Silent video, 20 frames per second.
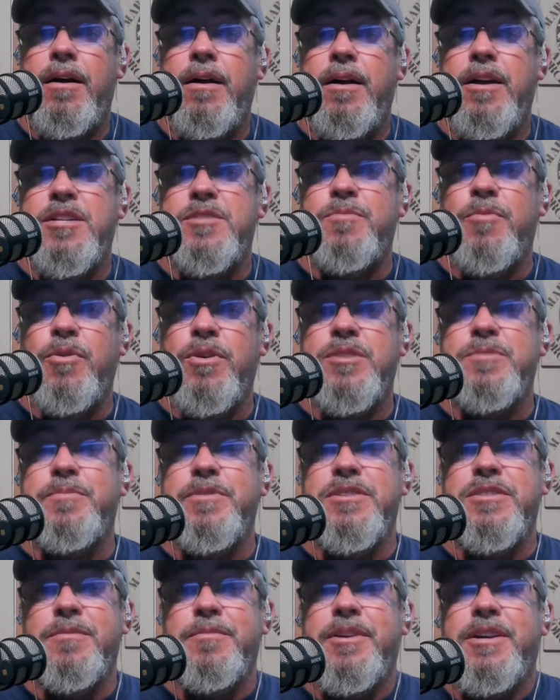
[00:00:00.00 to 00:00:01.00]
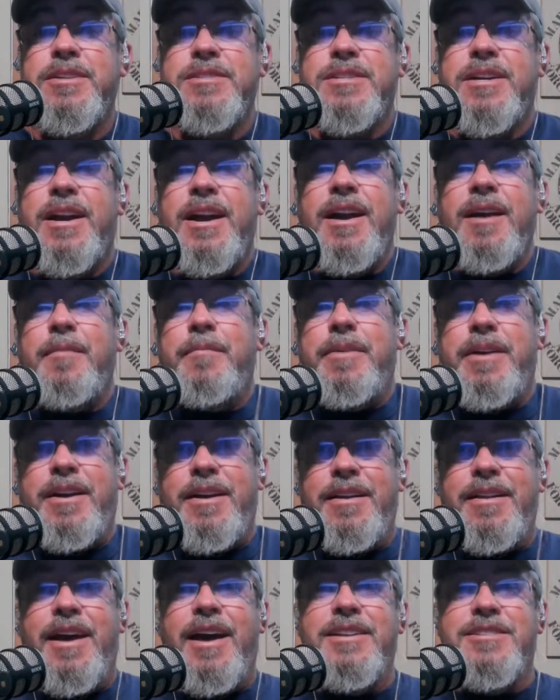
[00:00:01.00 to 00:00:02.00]
it's more expensive because it can be.
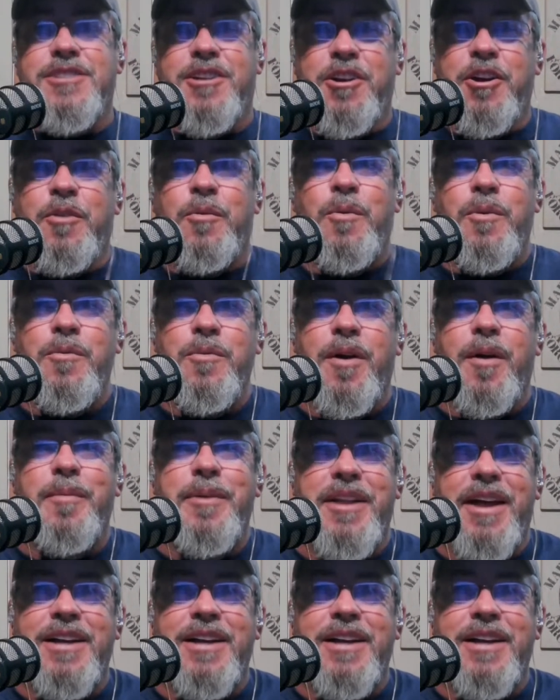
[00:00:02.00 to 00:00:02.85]
That's a good one, Robbie.